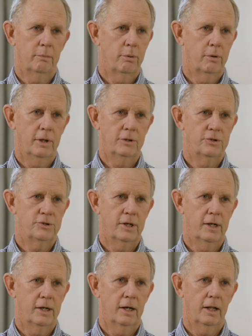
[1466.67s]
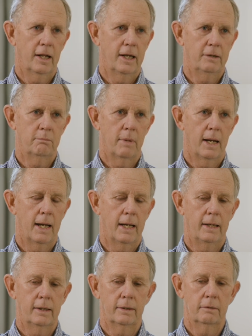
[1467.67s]
the breeding shed in late
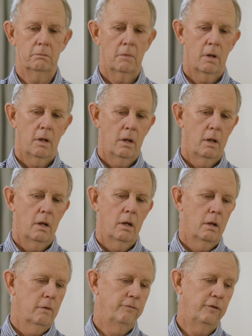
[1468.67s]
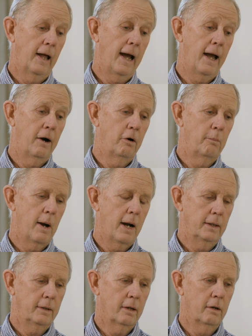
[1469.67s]
May and Flatter
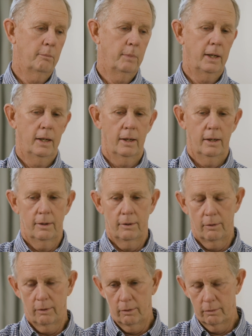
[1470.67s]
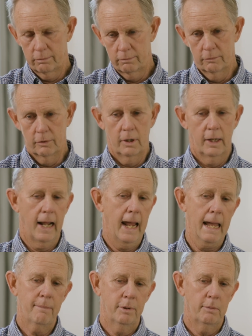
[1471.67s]
might come in or Run
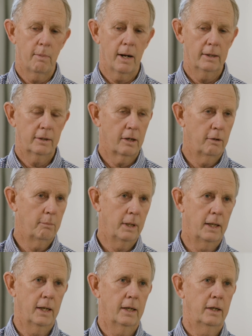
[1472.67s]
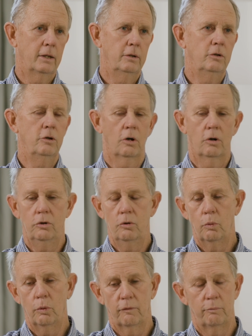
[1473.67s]
Happy might come in. And, you know,
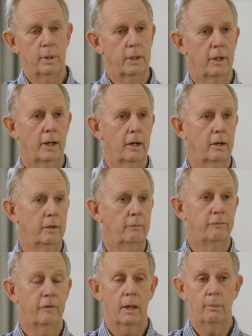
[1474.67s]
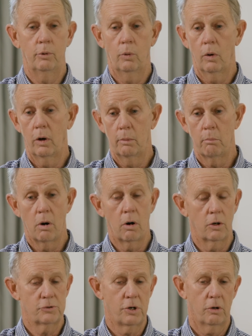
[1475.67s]
you would have been there in February,
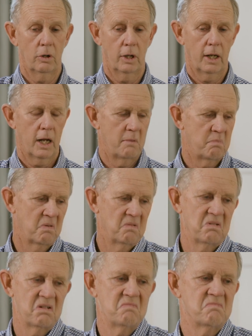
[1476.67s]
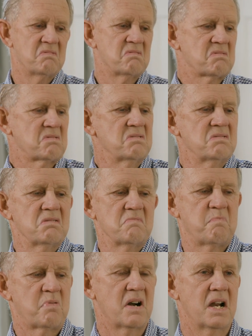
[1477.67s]
March, early April. They walk in there
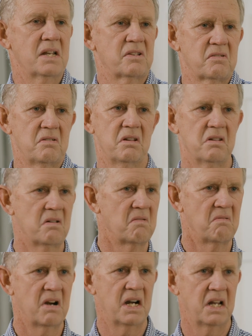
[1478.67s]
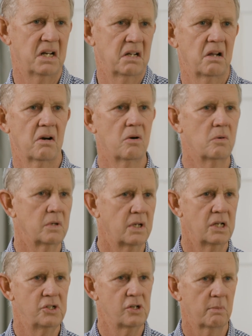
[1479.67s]
prancing and they're ready to go and
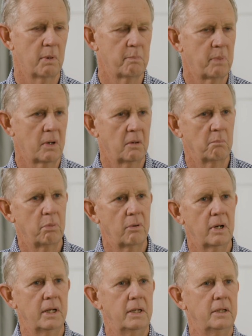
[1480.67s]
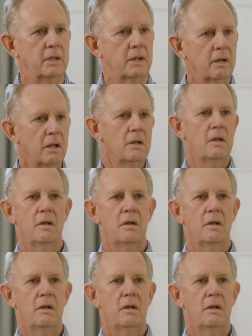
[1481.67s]
they jump up there and breed and